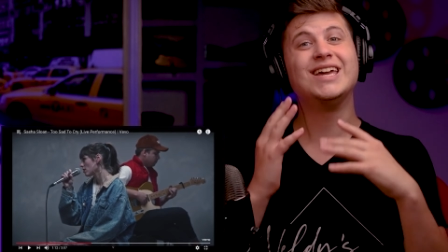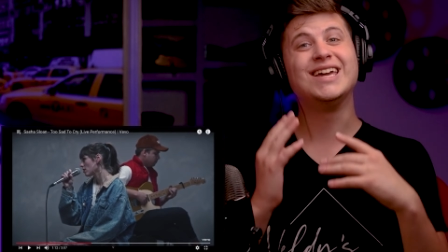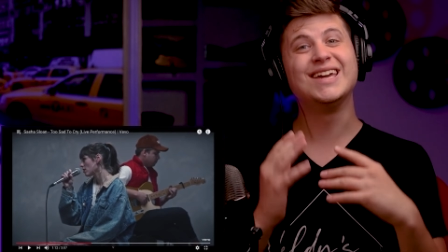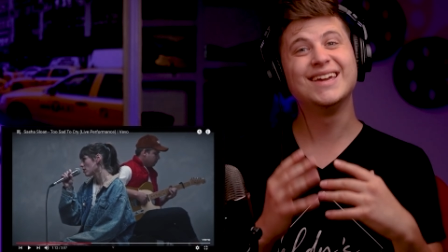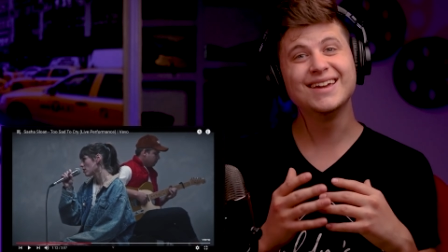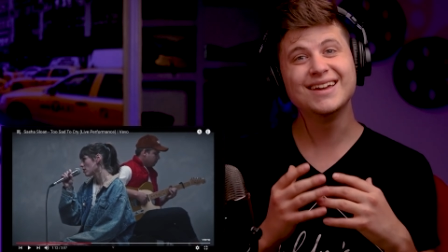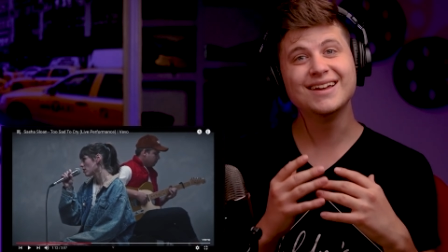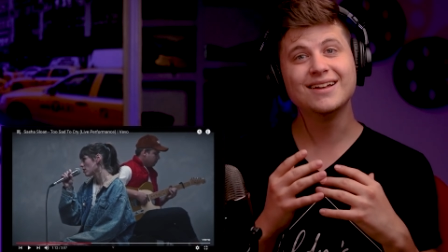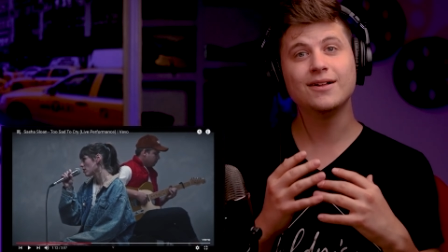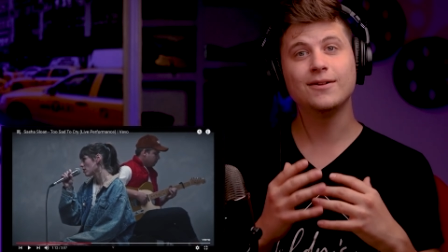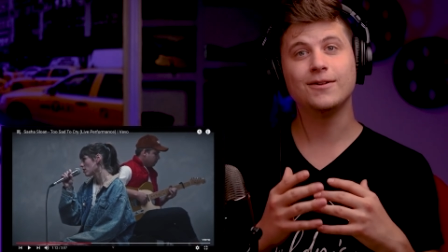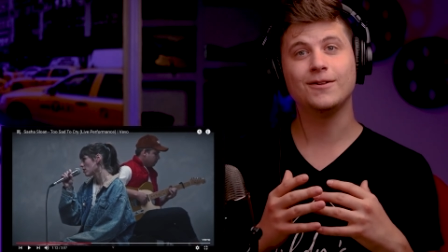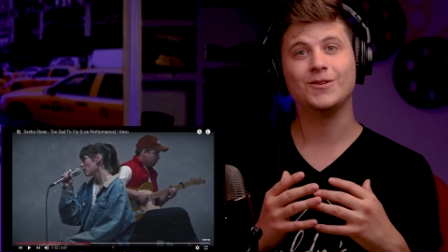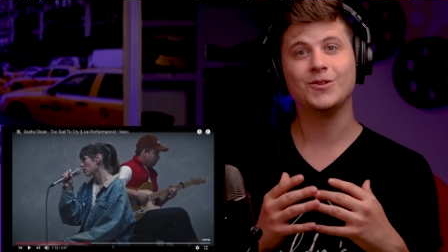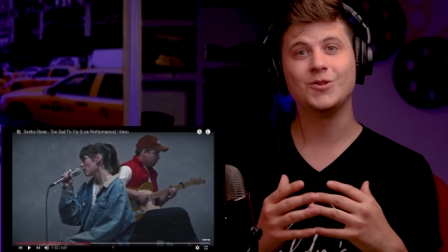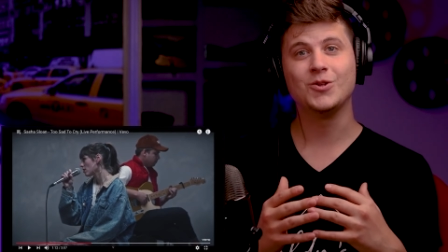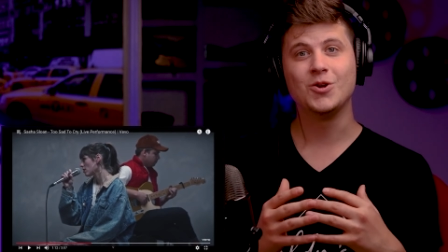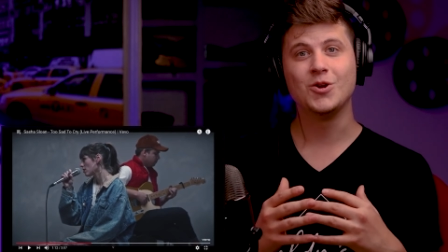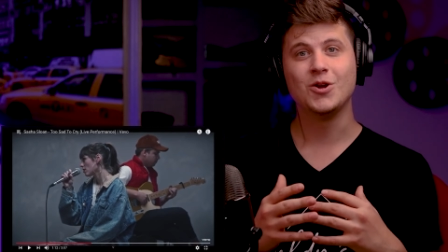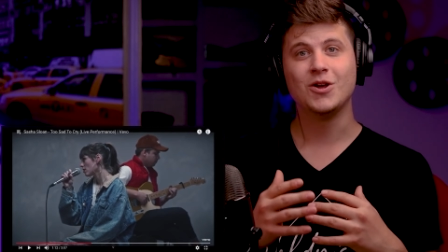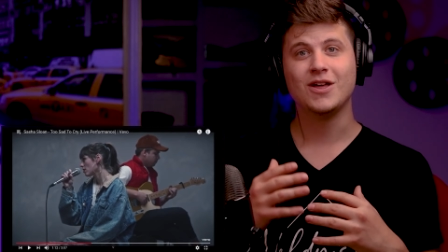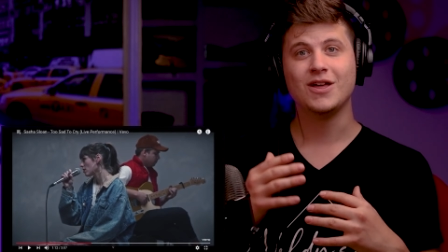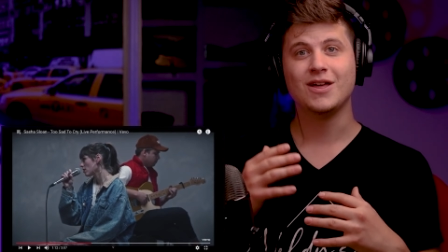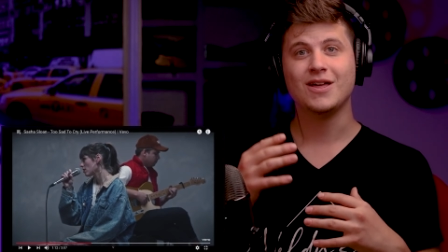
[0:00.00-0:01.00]
kill
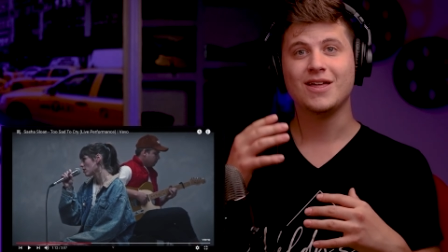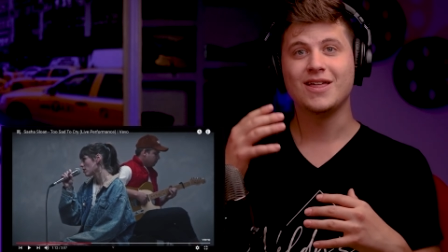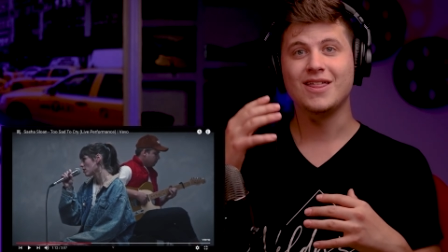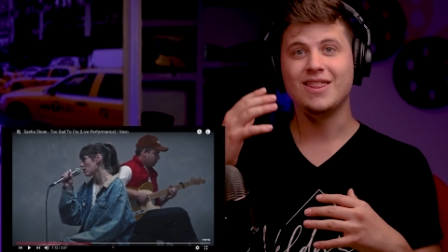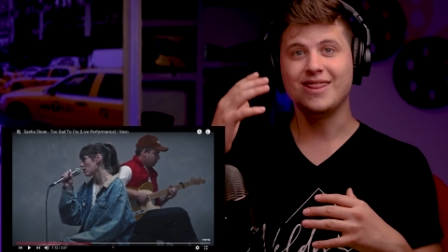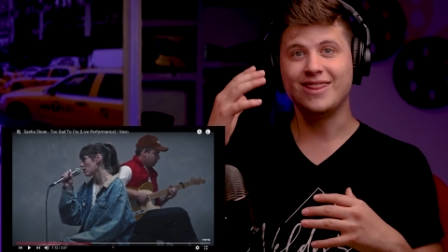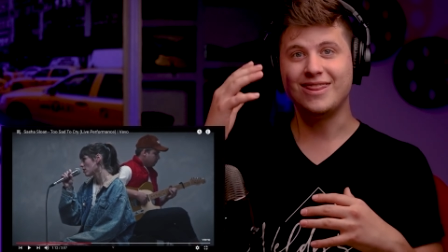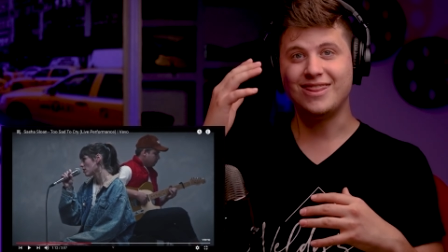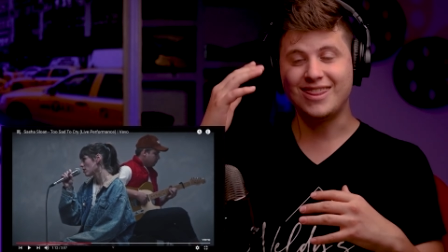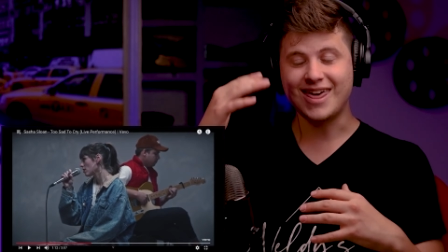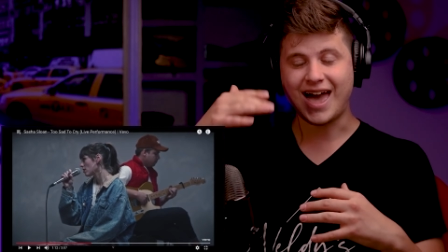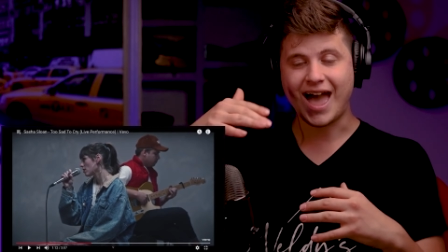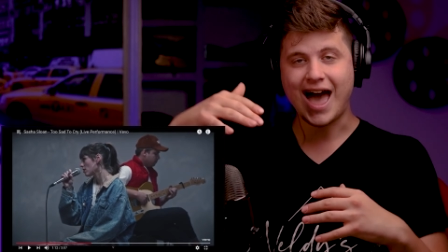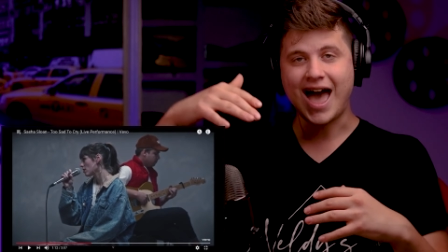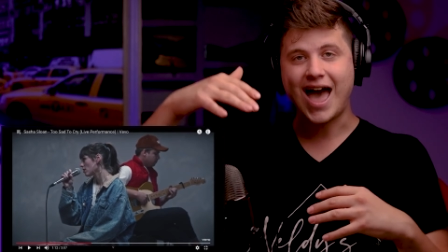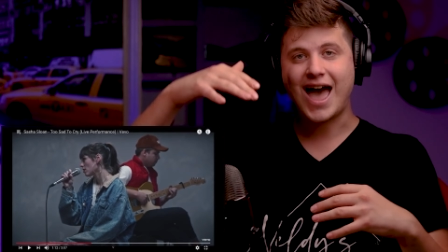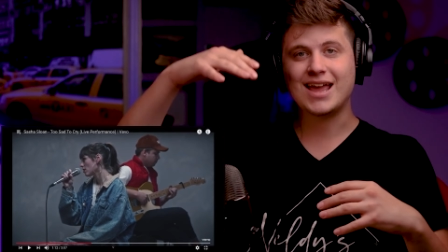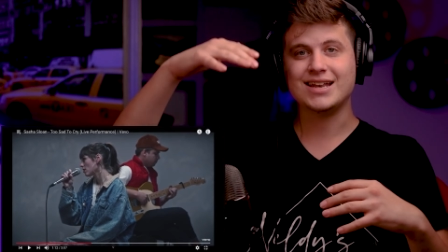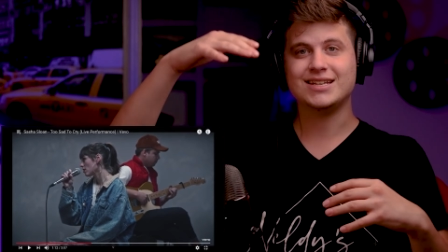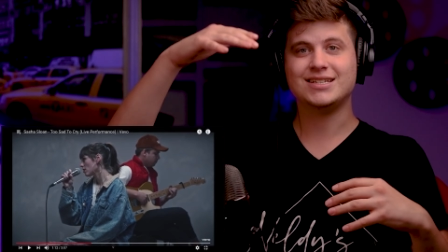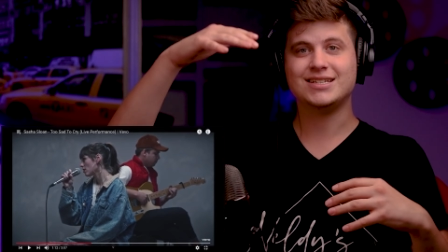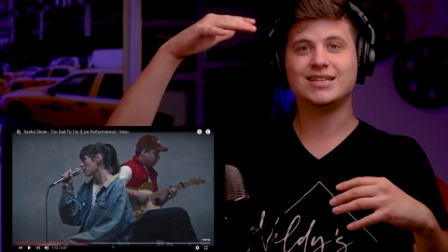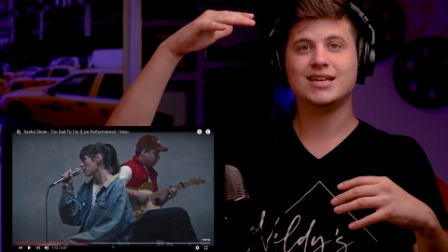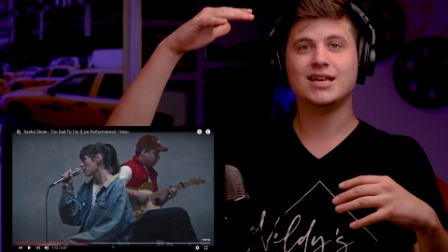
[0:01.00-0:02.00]

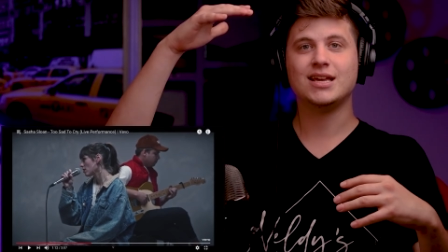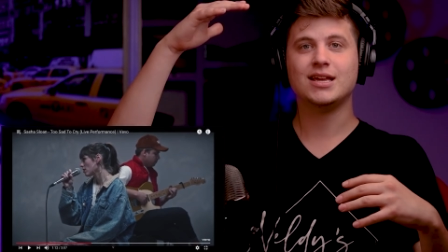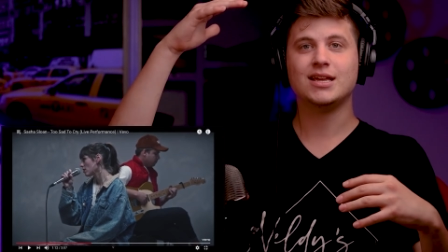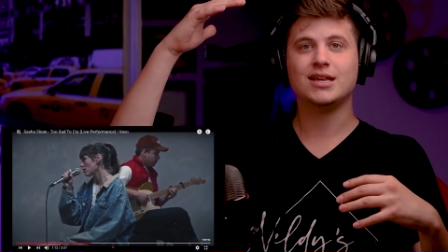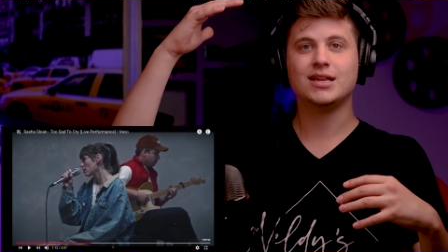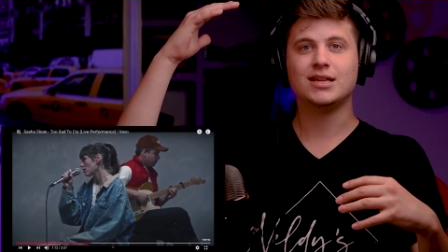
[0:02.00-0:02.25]
that